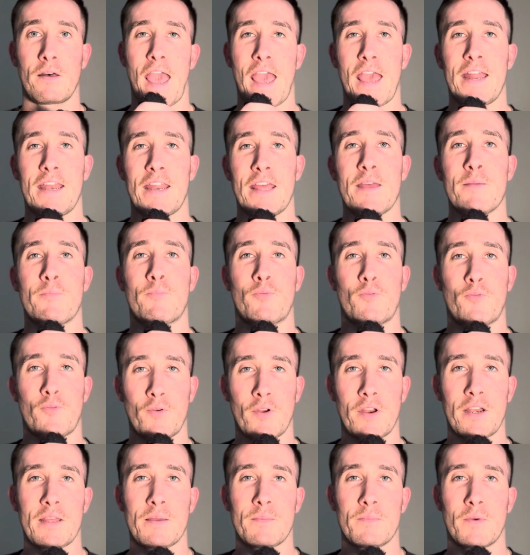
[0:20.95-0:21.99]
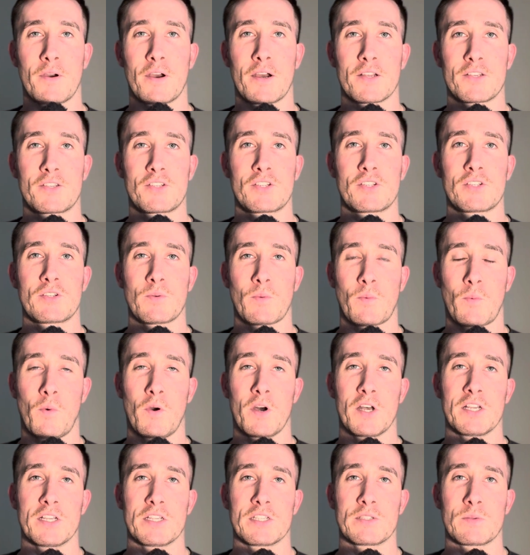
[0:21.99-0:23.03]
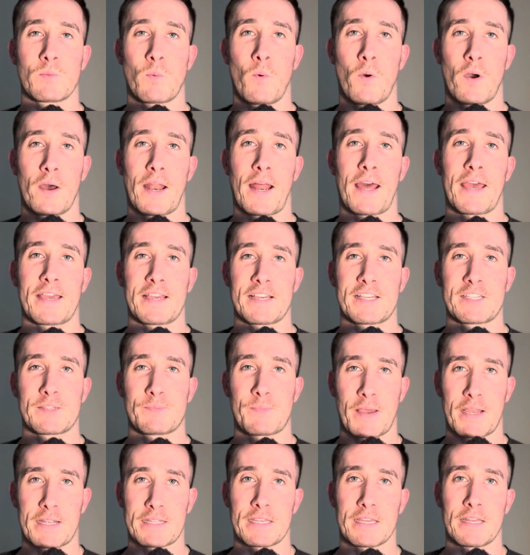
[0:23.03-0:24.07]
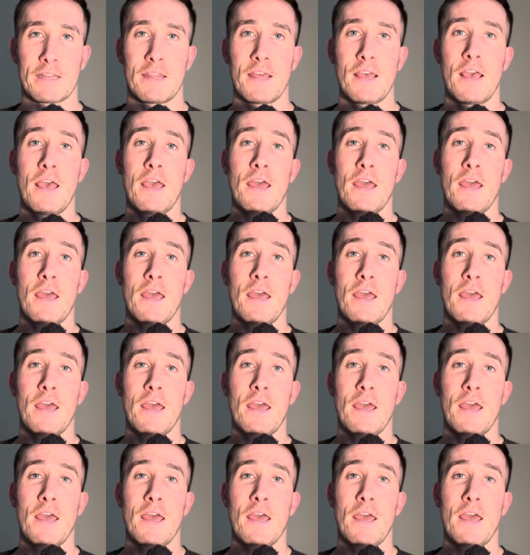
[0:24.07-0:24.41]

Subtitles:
and it pretty much was what I expected.